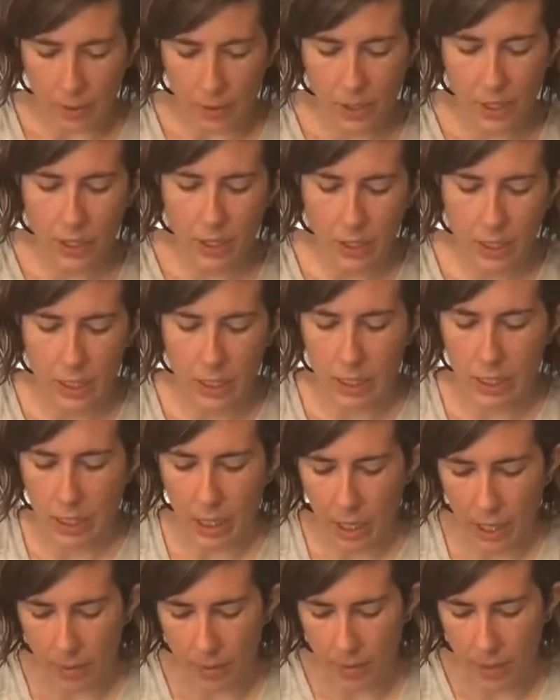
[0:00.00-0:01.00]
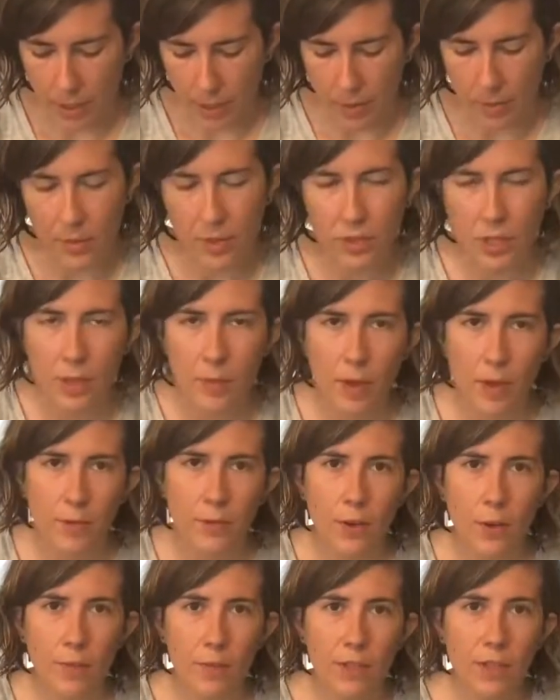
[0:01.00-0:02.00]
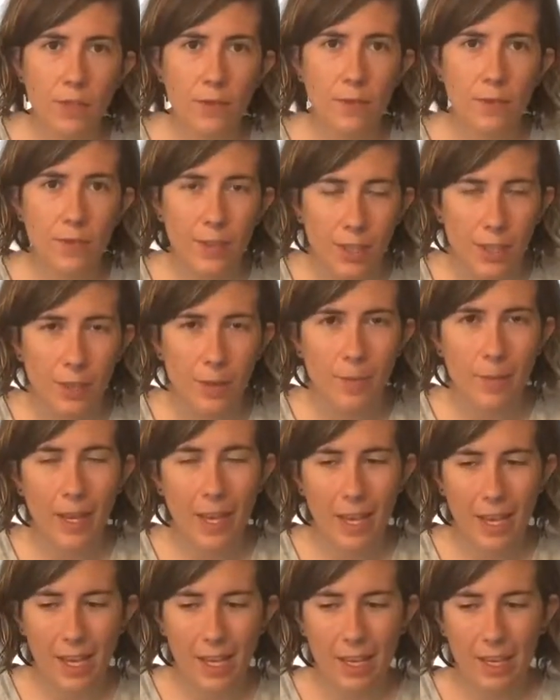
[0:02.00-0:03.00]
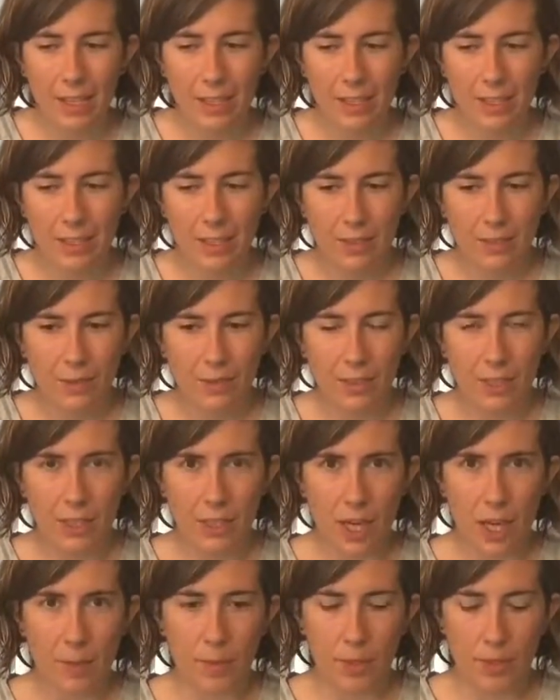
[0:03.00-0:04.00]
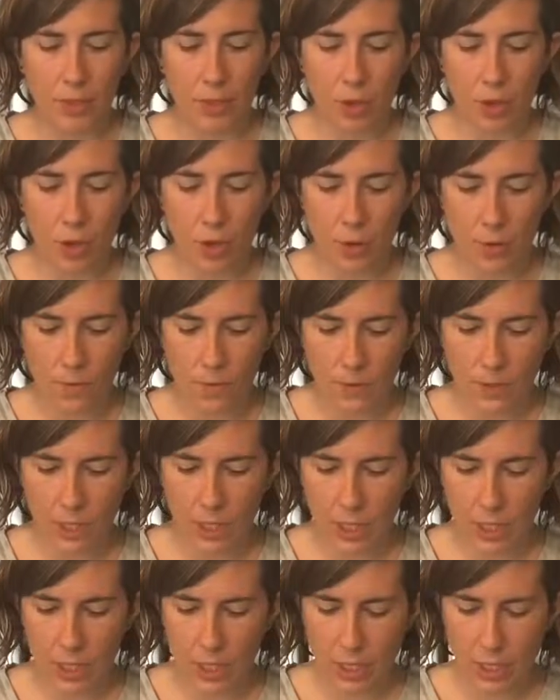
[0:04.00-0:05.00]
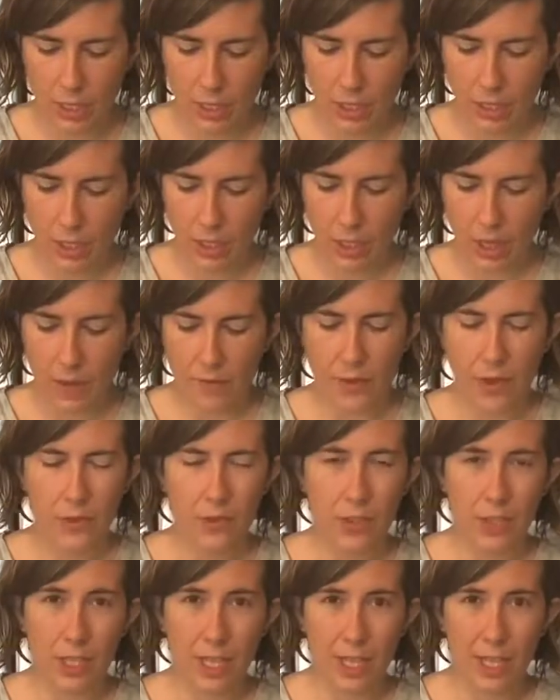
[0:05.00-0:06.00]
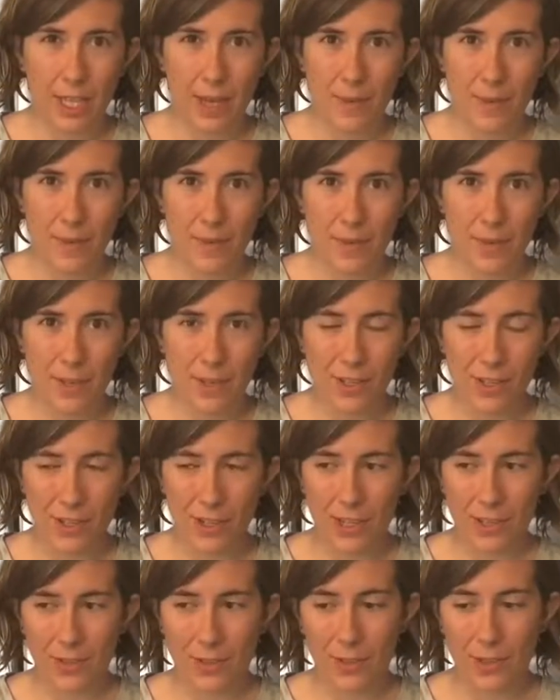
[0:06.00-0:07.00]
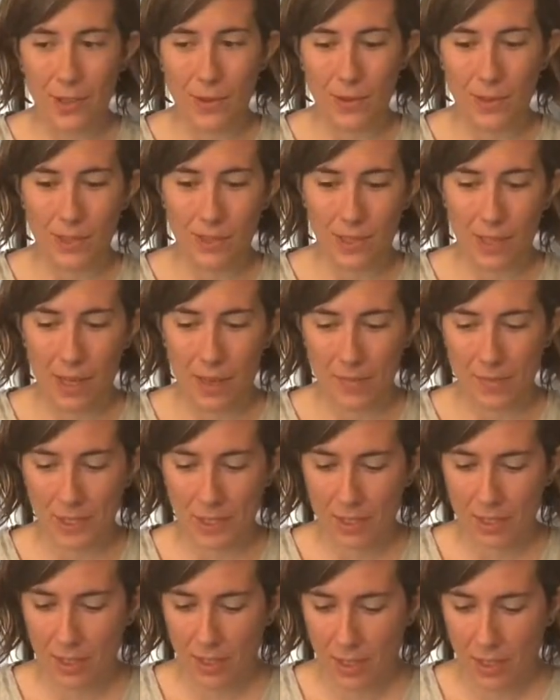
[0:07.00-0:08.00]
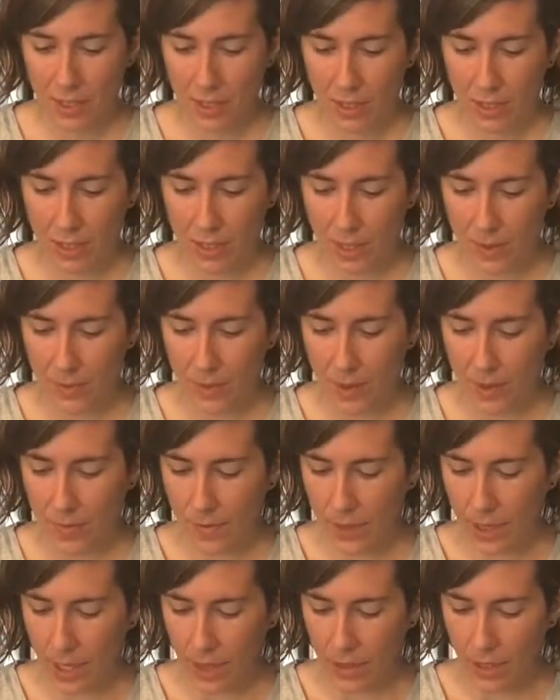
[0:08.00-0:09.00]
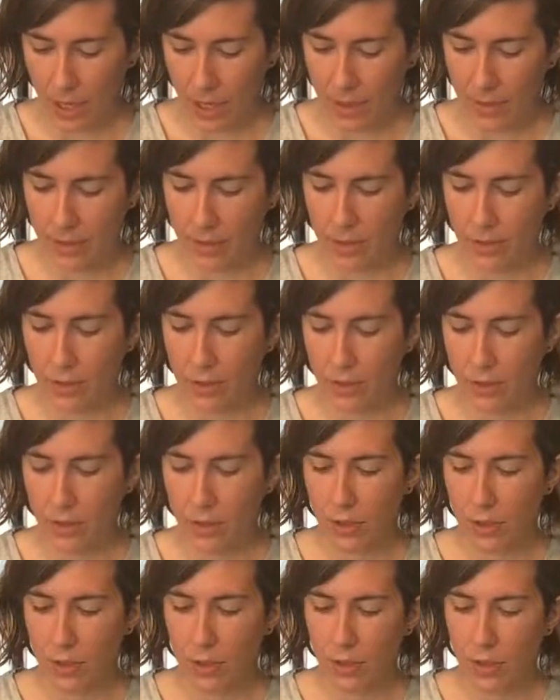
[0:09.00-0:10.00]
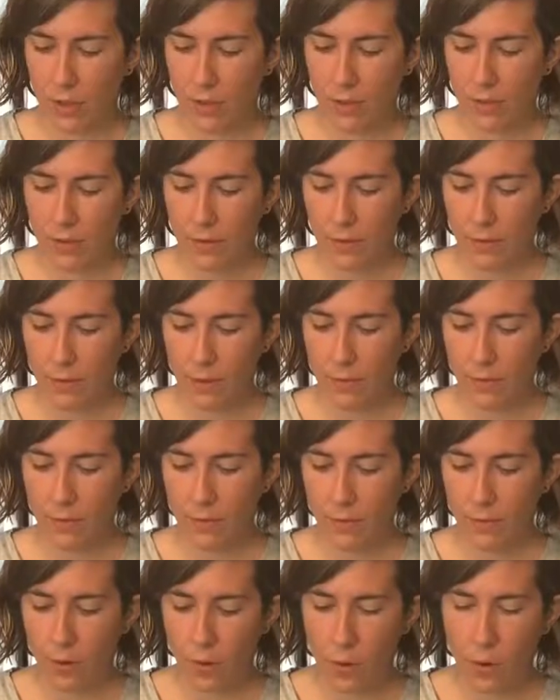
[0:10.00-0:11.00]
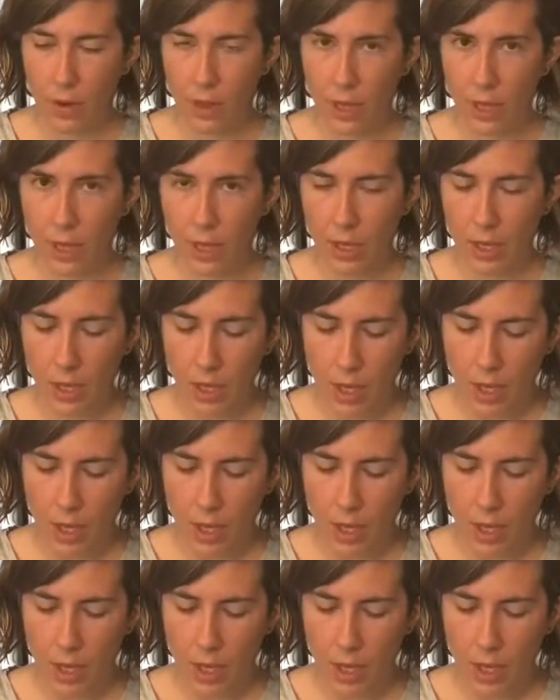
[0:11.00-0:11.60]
I went ahead and set a timer. I'm using my phone to film and for the timer, so hopefully, I've never done that before, so I don't know what's gonna happen. But hopefully I'll guess and I'll just turn it off before then.